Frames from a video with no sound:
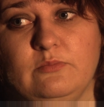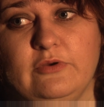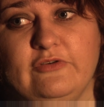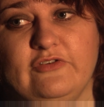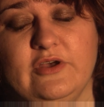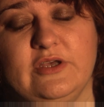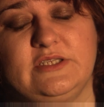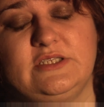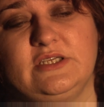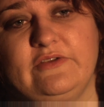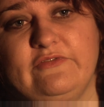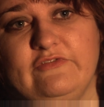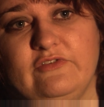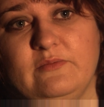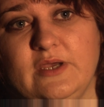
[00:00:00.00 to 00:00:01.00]
provided
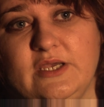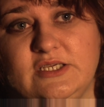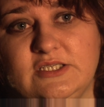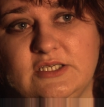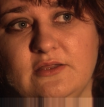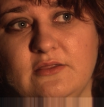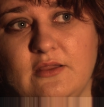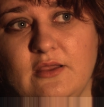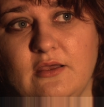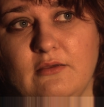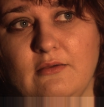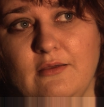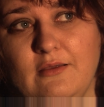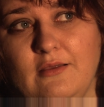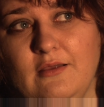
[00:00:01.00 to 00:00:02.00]
information that
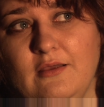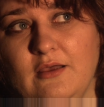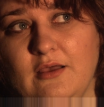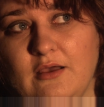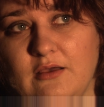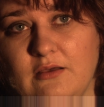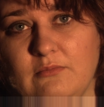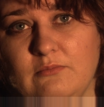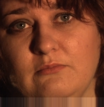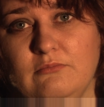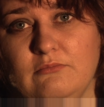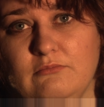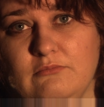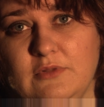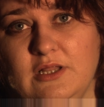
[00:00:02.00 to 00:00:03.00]

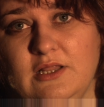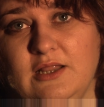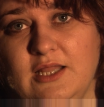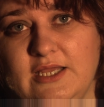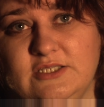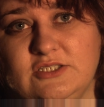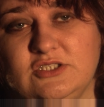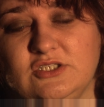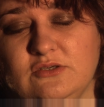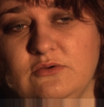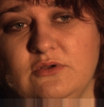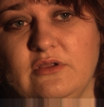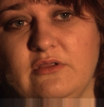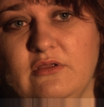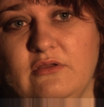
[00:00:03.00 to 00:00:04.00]
led to
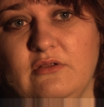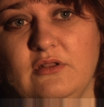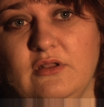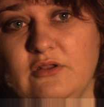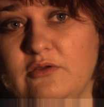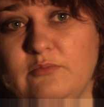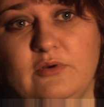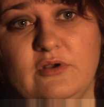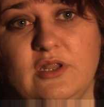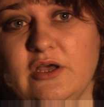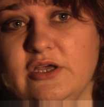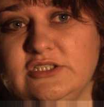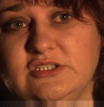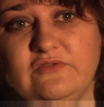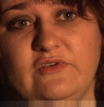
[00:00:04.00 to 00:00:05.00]
a number of
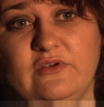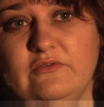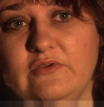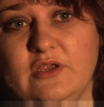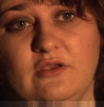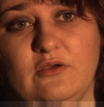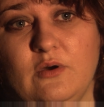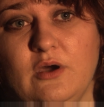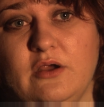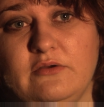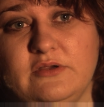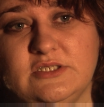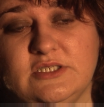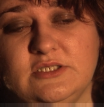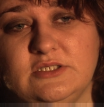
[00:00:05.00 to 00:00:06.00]
lines of
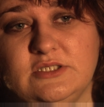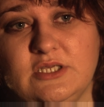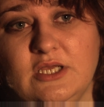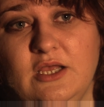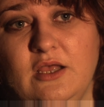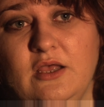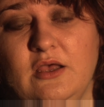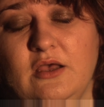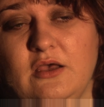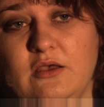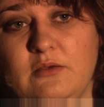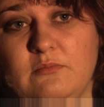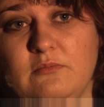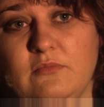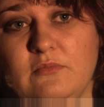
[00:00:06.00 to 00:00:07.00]
inquiries and
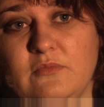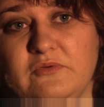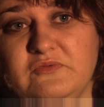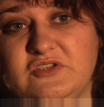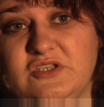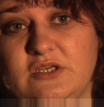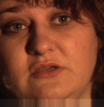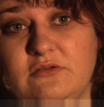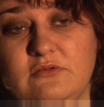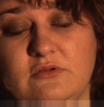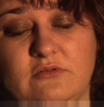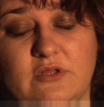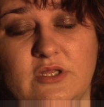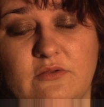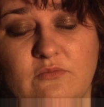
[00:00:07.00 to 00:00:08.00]
obviously
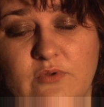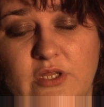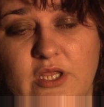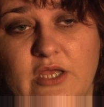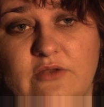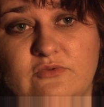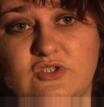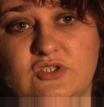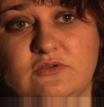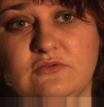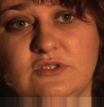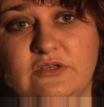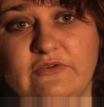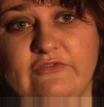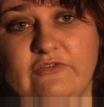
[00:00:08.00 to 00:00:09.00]
with the end
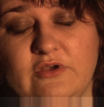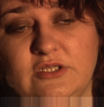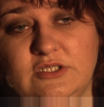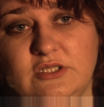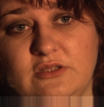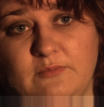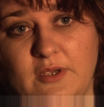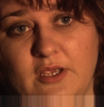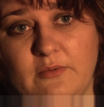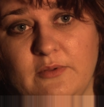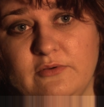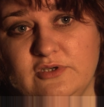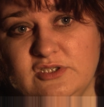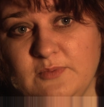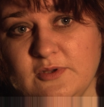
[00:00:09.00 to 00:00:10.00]
result of finding the people that
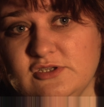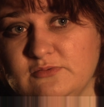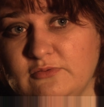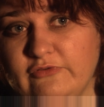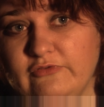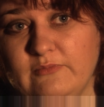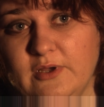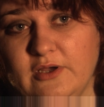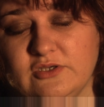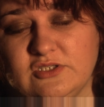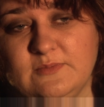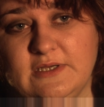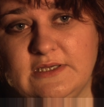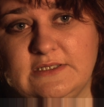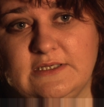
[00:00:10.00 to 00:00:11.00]
were responsible for Mark's
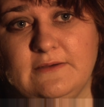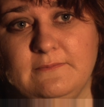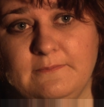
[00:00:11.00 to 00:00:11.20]
murder.